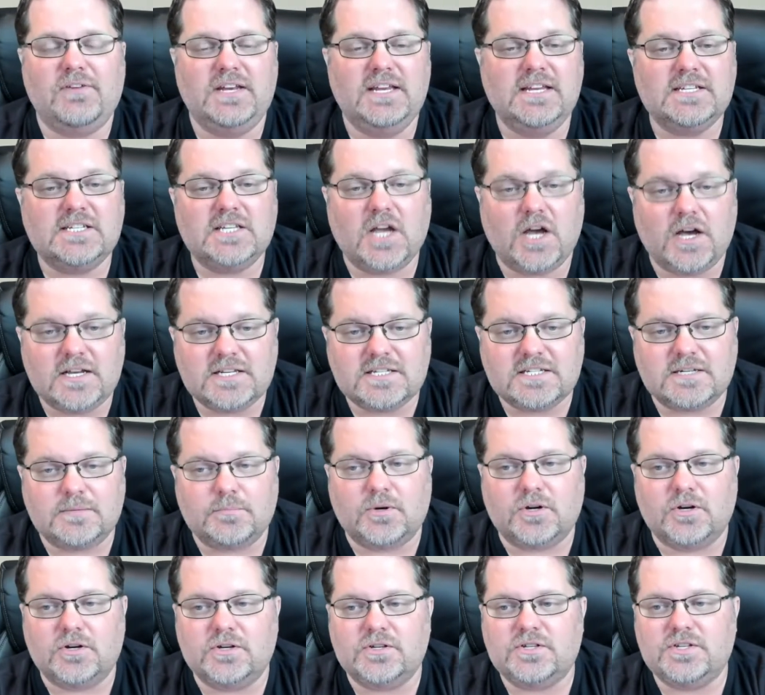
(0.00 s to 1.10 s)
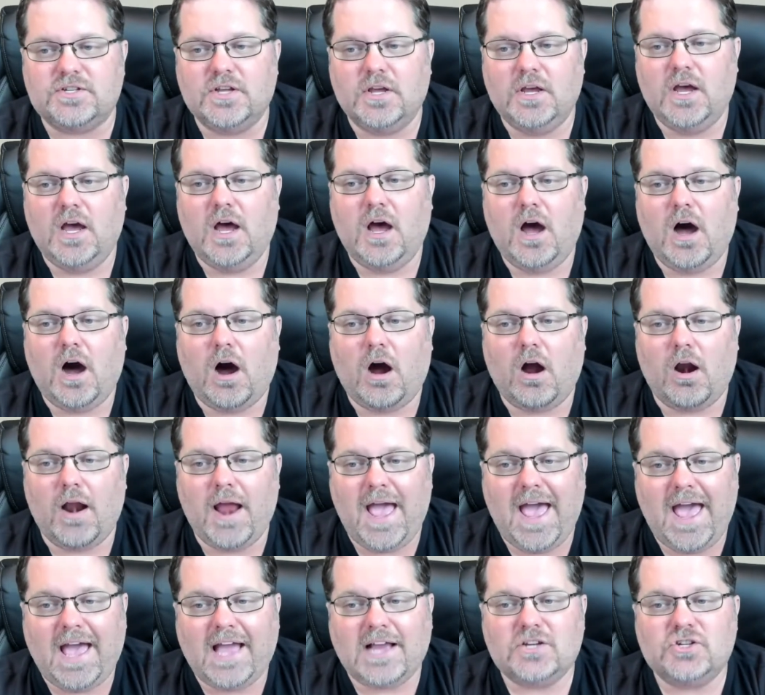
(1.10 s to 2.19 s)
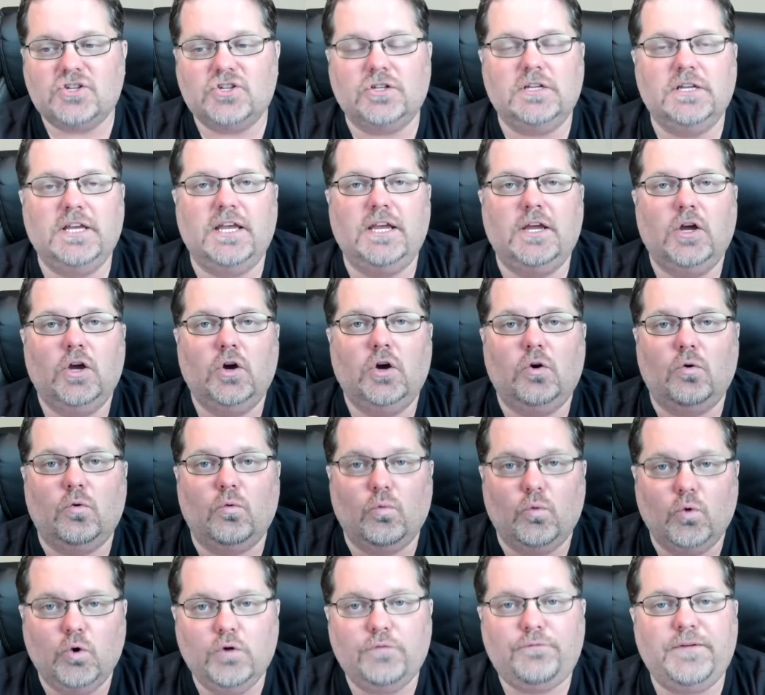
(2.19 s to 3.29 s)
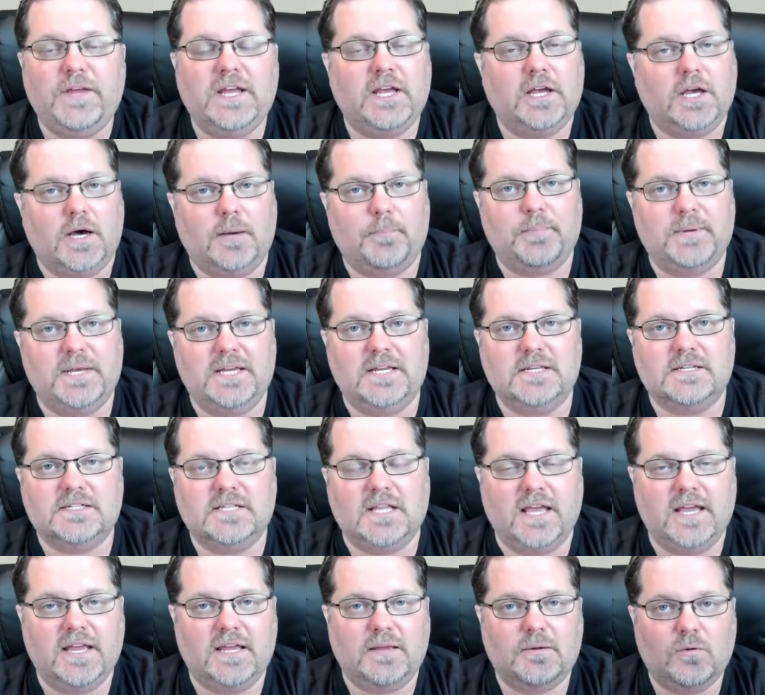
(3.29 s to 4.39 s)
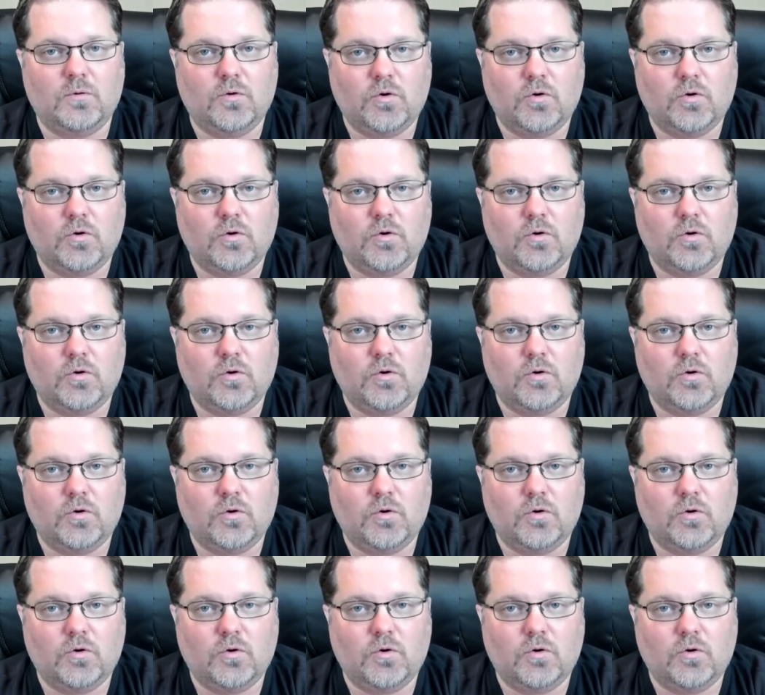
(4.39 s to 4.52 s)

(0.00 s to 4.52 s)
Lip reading: And his customers are actually roofing companies, like